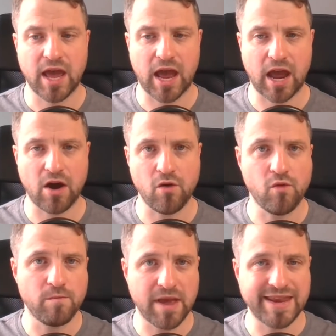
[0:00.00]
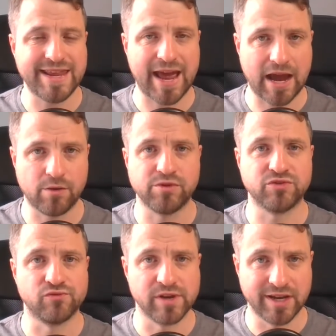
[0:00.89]
how many
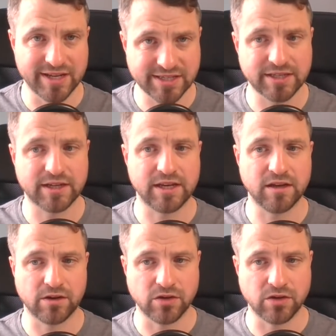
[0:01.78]
hours realistically are